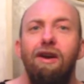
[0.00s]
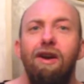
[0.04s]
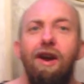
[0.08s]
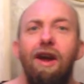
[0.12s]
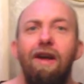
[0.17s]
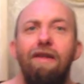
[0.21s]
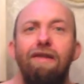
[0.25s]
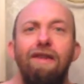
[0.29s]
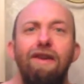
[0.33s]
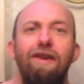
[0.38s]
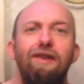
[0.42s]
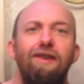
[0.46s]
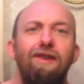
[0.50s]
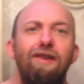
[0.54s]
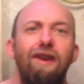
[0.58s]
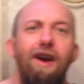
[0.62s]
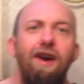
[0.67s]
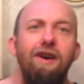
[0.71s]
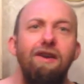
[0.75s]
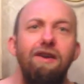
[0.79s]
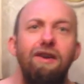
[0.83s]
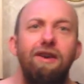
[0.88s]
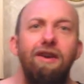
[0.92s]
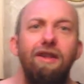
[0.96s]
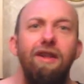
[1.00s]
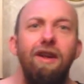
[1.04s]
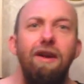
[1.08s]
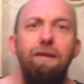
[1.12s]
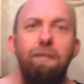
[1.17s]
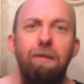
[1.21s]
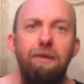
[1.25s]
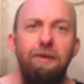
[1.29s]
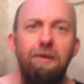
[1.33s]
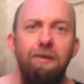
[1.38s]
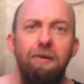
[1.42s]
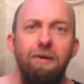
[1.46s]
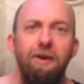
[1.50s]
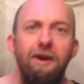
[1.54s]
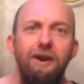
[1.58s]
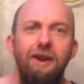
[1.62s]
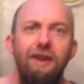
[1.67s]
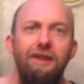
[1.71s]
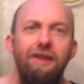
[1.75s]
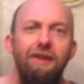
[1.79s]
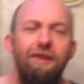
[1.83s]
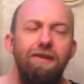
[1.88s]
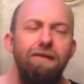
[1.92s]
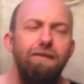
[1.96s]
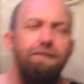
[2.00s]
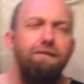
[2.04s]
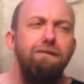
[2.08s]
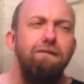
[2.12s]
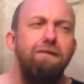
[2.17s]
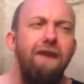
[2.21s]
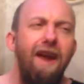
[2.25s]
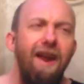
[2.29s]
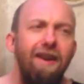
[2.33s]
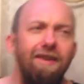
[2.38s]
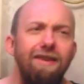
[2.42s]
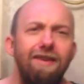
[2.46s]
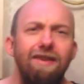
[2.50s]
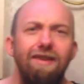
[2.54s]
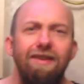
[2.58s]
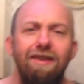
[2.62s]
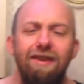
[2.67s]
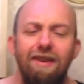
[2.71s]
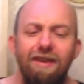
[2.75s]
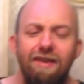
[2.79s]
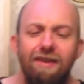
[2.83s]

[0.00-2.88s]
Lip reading: And they desire to claim authority, this fantasy,